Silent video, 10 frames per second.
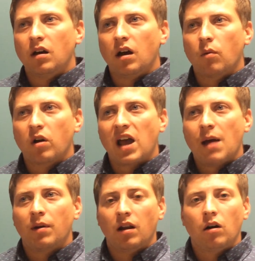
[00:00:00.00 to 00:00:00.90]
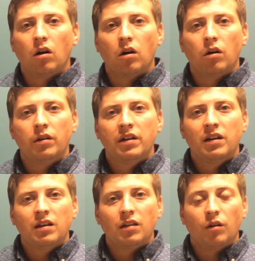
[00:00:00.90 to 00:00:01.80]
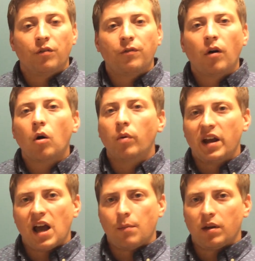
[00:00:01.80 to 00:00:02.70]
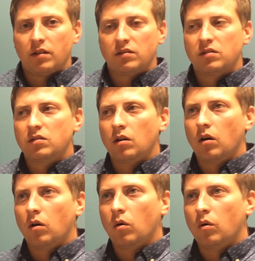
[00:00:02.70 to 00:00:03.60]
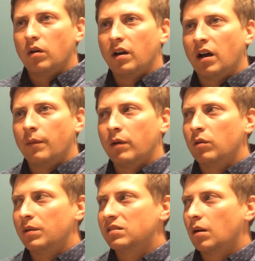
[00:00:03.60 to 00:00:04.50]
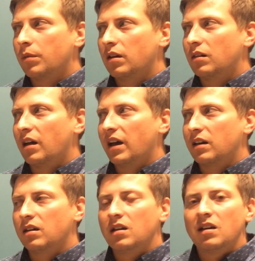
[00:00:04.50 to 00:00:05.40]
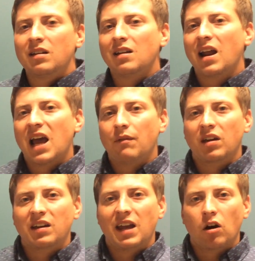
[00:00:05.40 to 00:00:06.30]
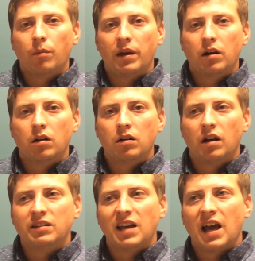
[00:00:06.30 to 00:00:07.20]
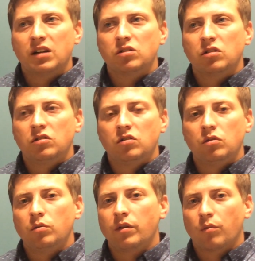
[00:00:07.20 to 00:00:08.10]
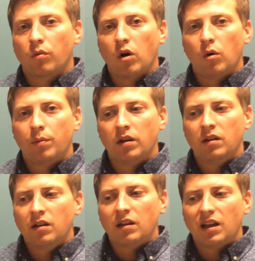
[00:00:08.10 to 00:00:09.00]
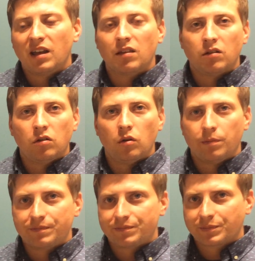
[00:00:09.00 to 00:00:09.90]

were to happen at all, then a fall would happen. So it would be something like not having a carabiner attached to the rope in the tube.